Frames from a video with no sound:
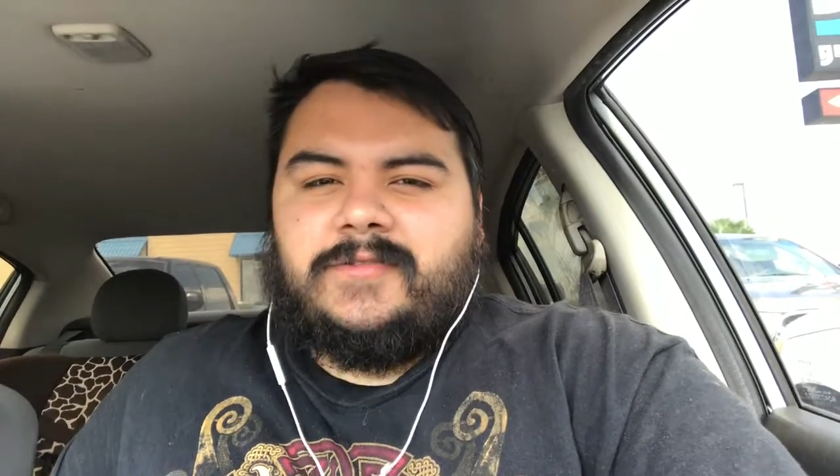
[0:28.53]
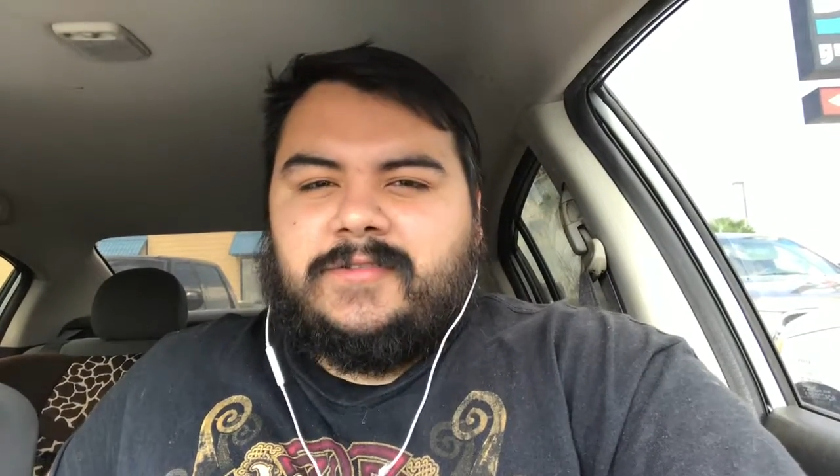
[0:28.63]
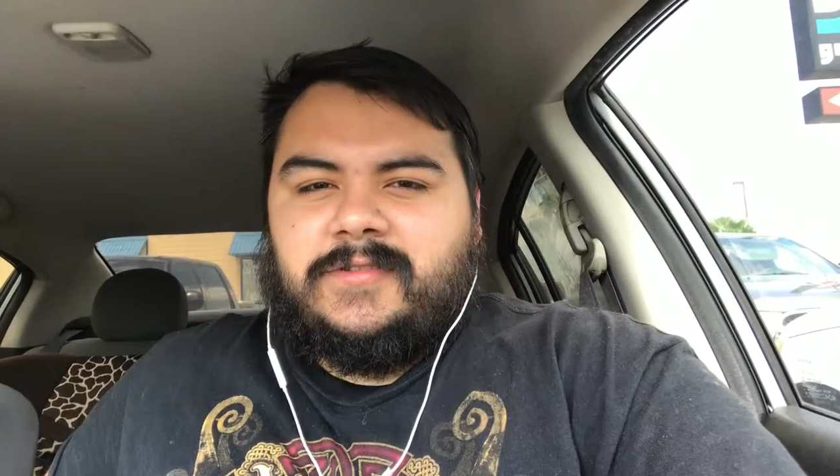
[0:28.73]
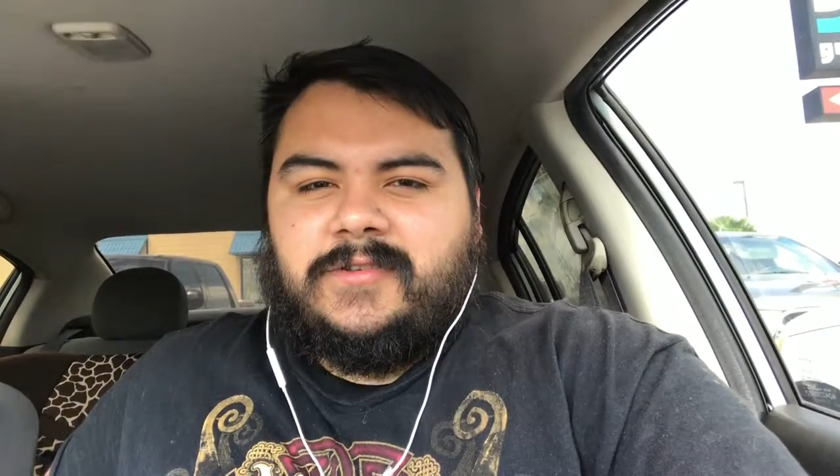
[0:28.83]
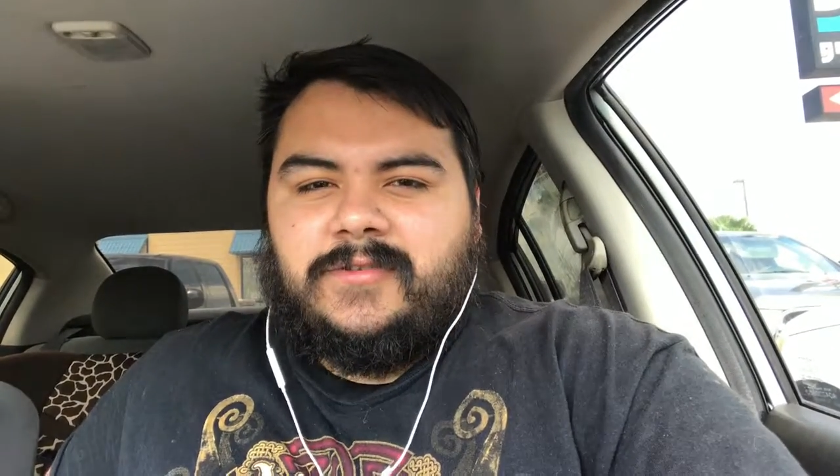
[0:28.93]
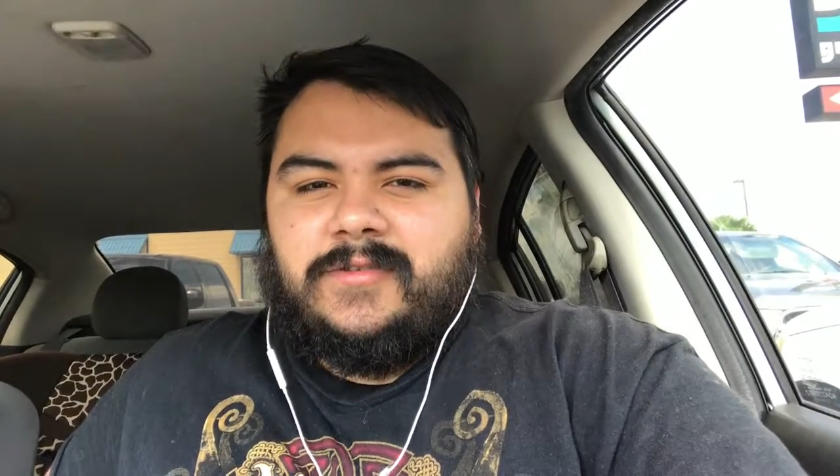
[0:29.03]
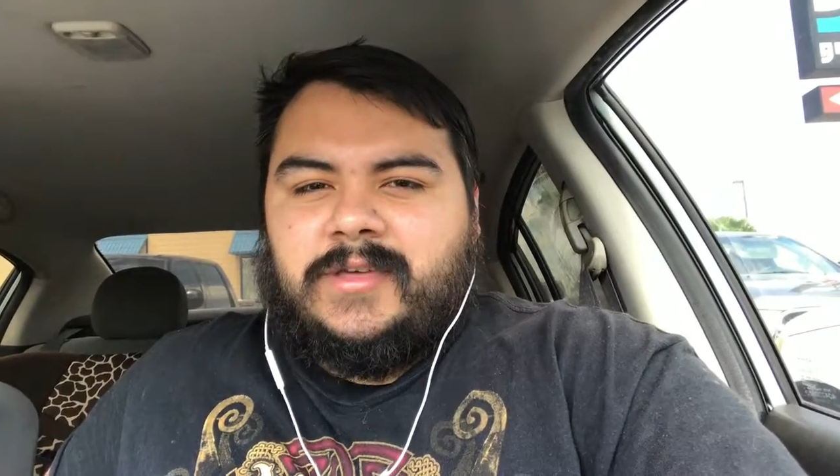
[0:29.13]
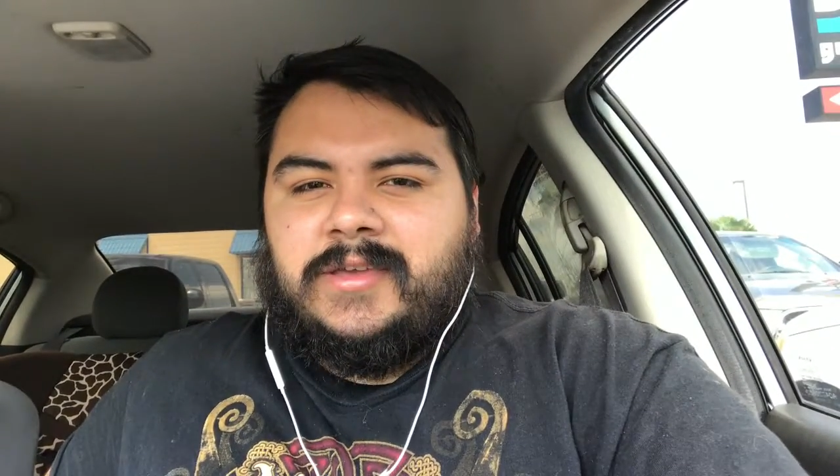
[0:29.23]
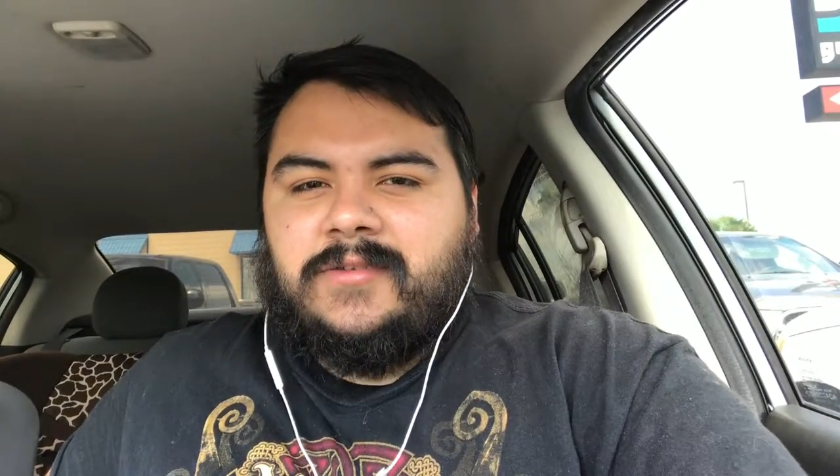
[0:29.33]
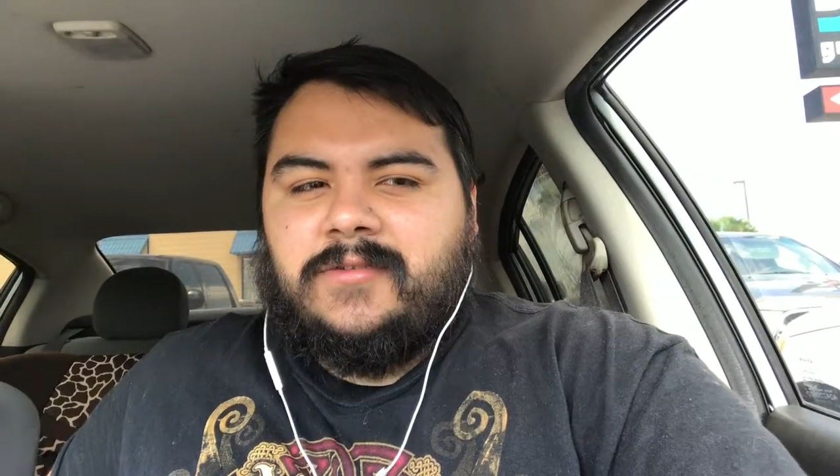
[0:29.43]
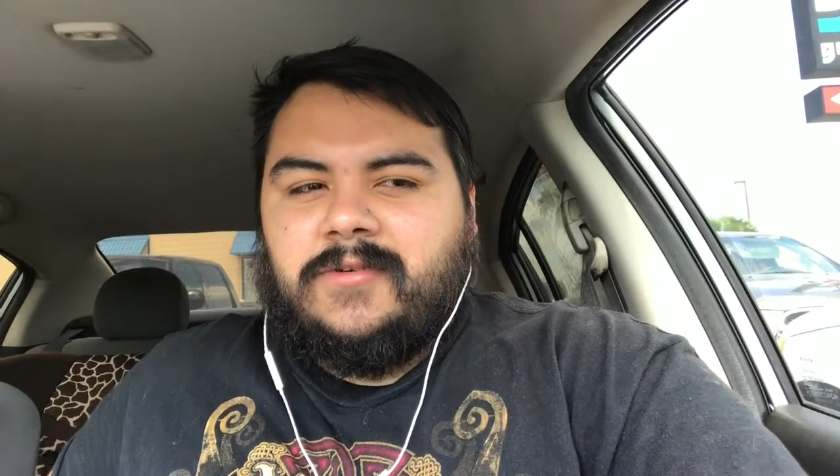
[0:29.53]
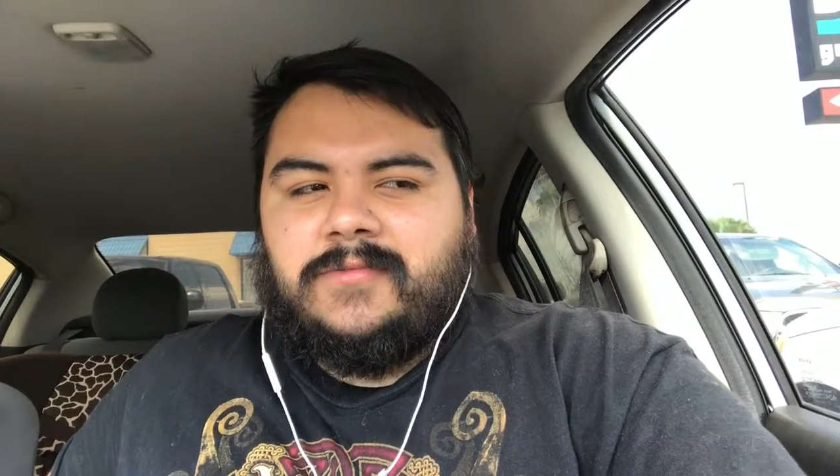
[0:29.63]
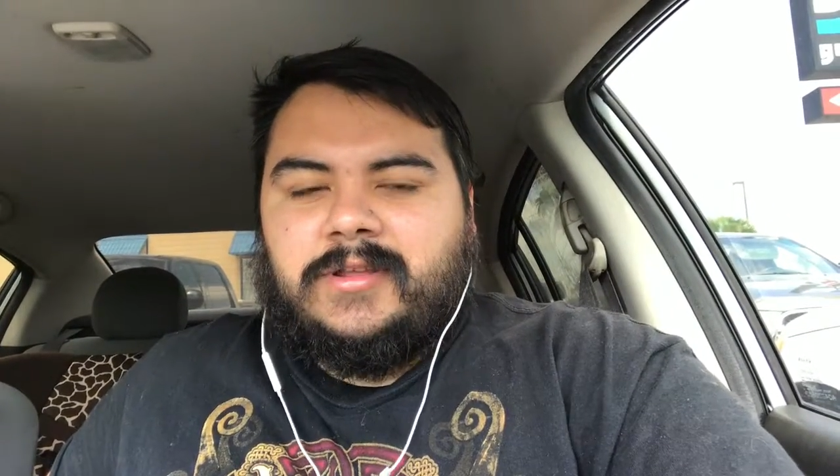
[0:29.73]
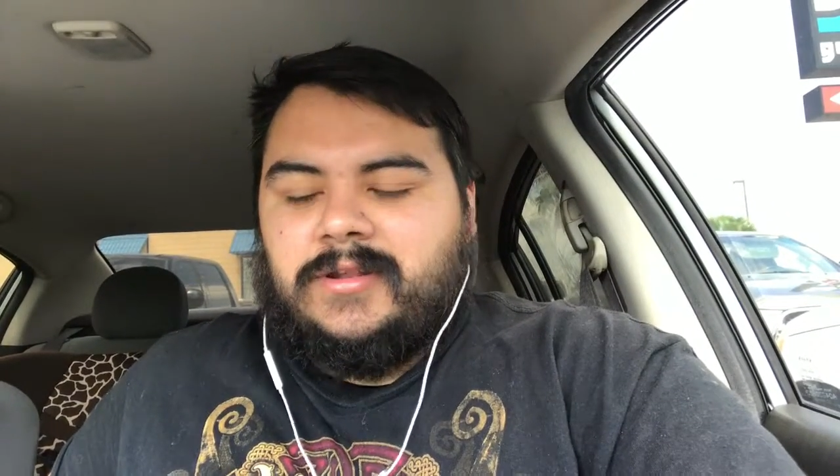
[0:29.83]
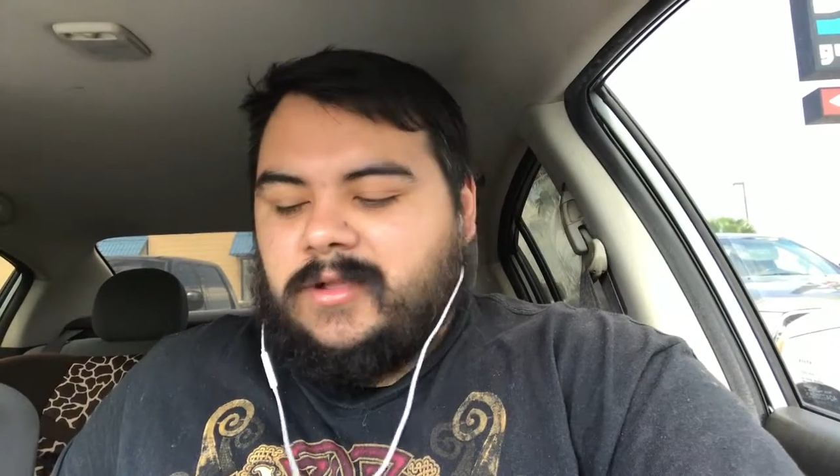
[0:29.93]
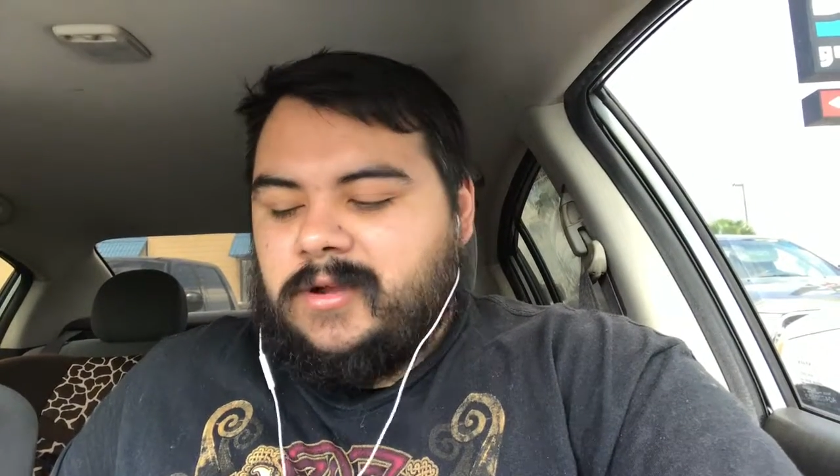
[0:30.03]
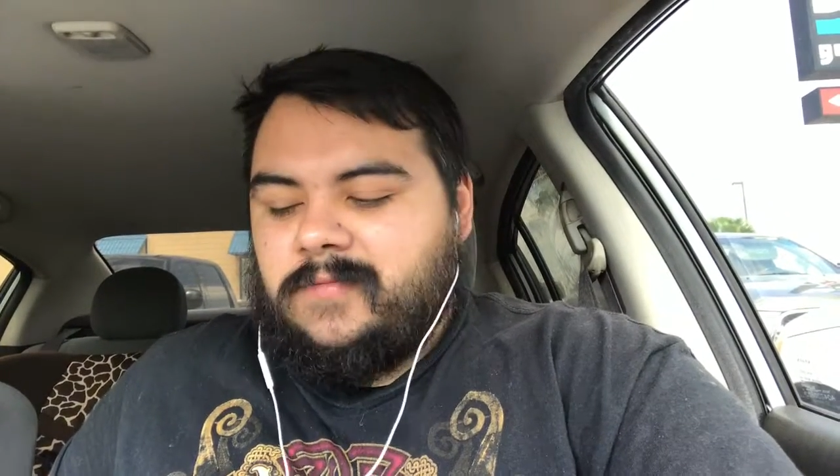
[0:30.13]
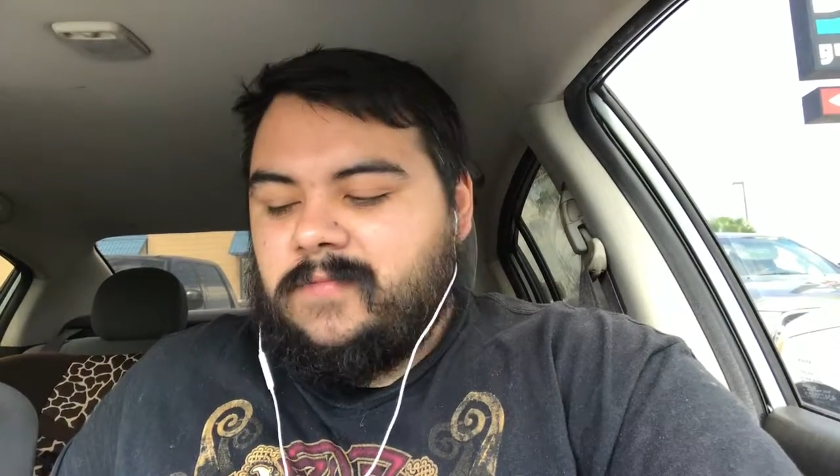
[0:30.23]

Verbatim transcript: just to show you that you don't need a lot